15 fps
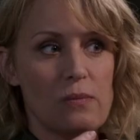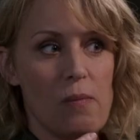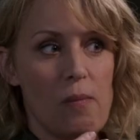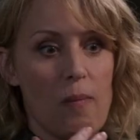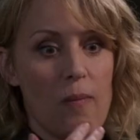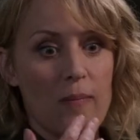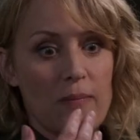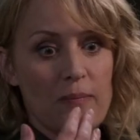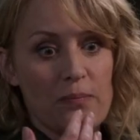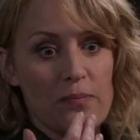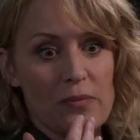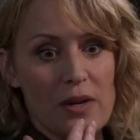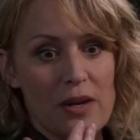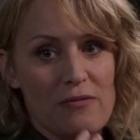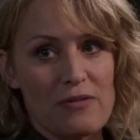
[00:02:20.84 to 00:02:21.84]
while he gets
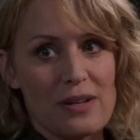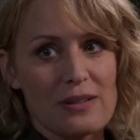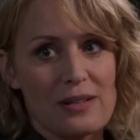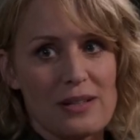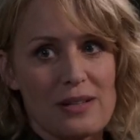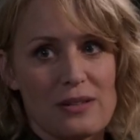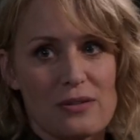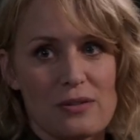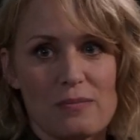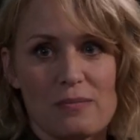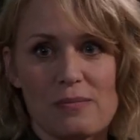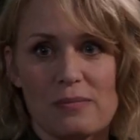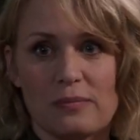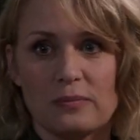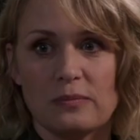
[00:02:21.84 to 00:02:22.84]
sadder and sadder
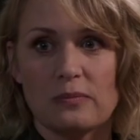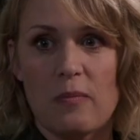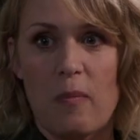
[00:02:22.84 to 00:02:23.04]
as time